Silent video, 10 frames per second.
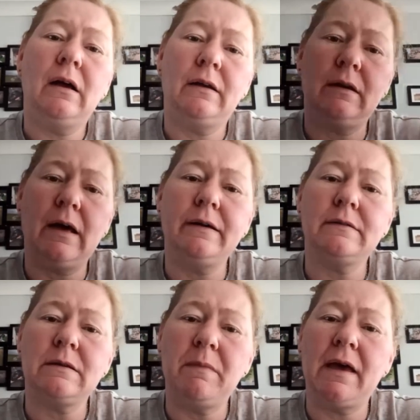I'd like
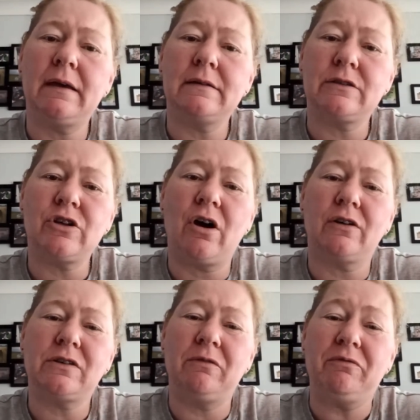to make a
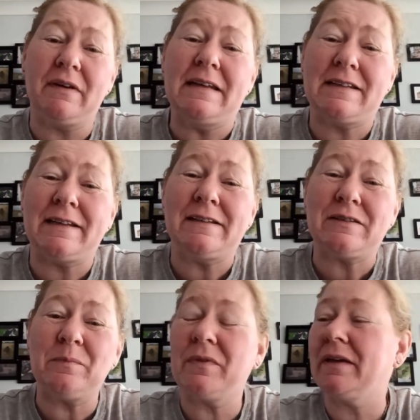start on finishing
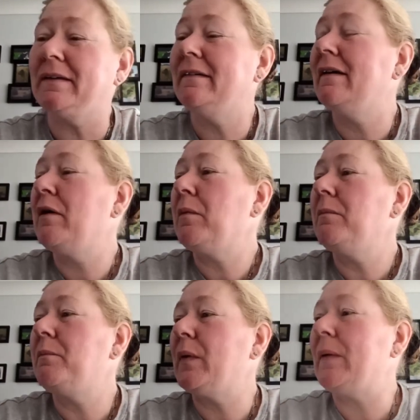something,
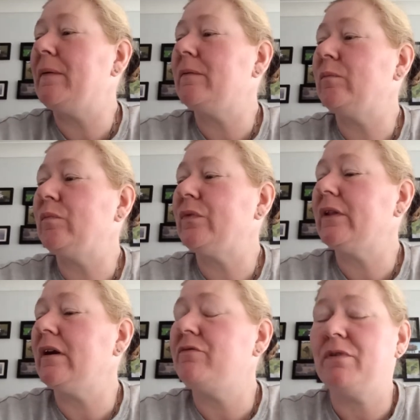but
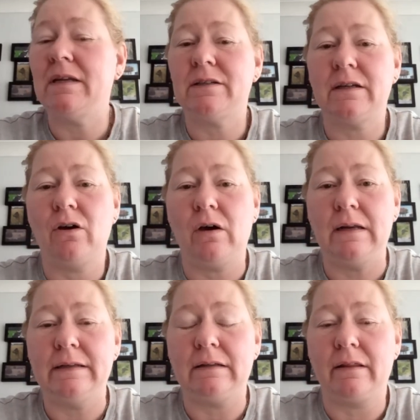I've finished a lot of
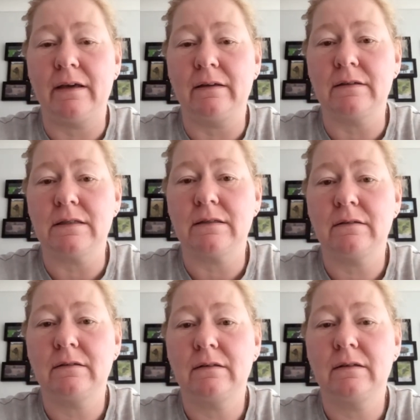little things.
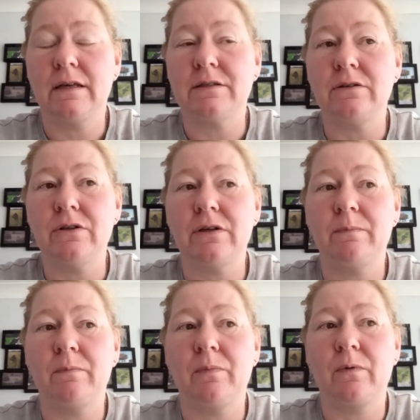There's another
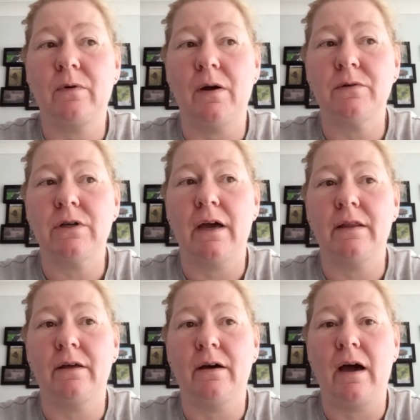crochet
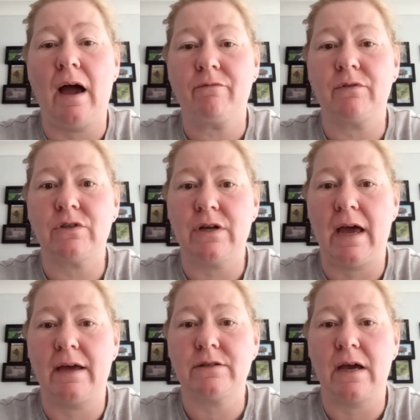that I haven't
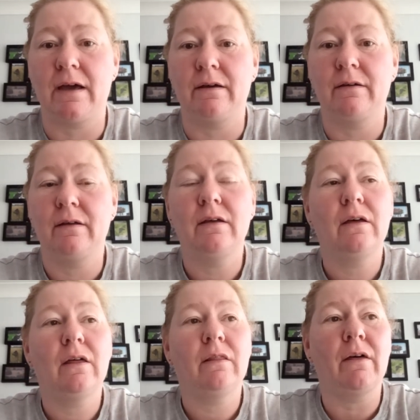shared yet
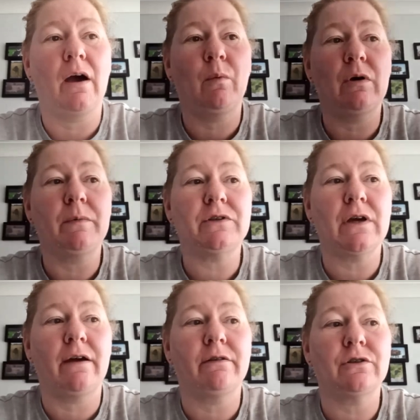that I will be
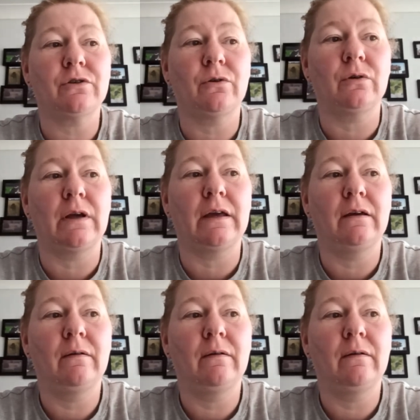sharing shortly.